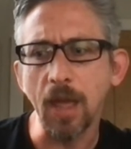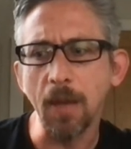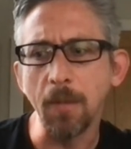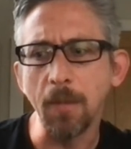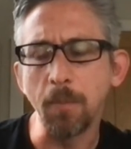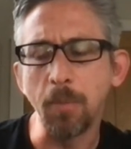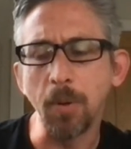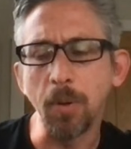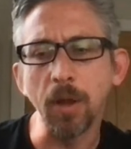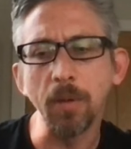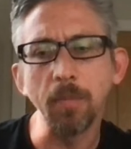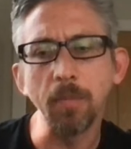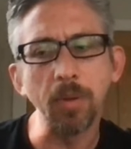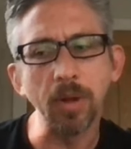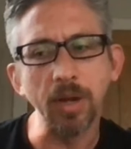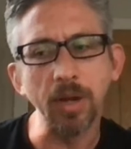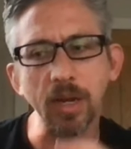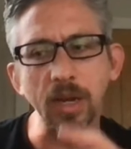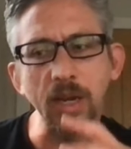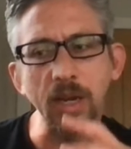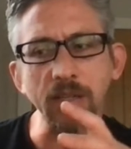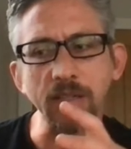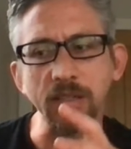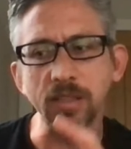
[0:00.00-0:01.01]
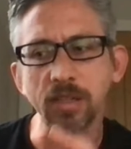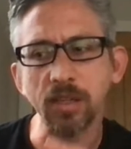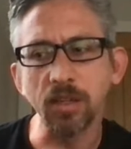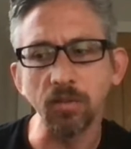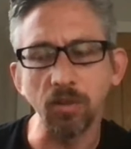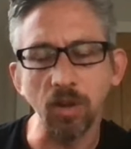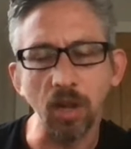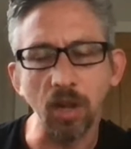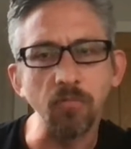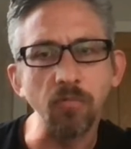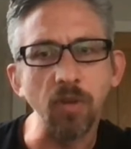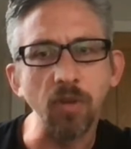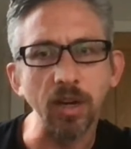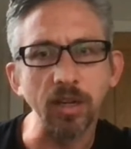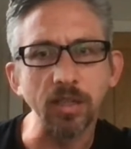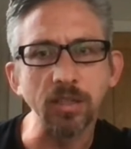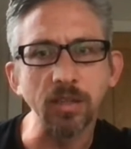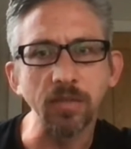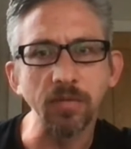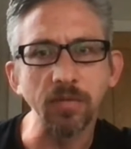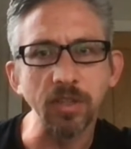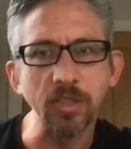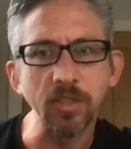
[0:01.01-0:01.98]
But it is still a
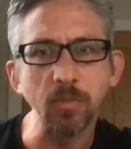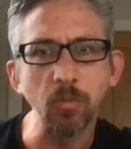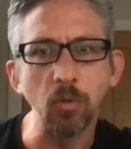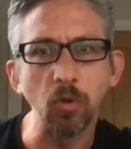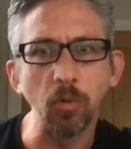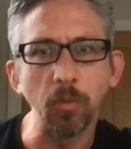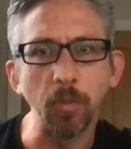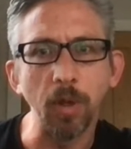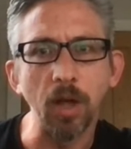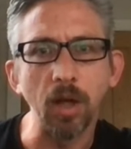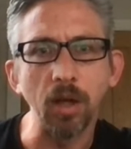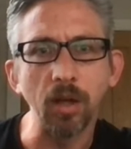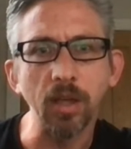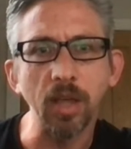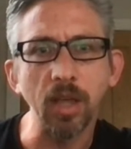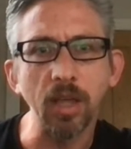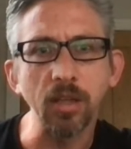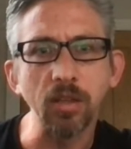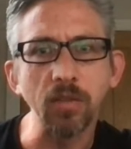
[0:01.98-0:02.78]
relatively small market.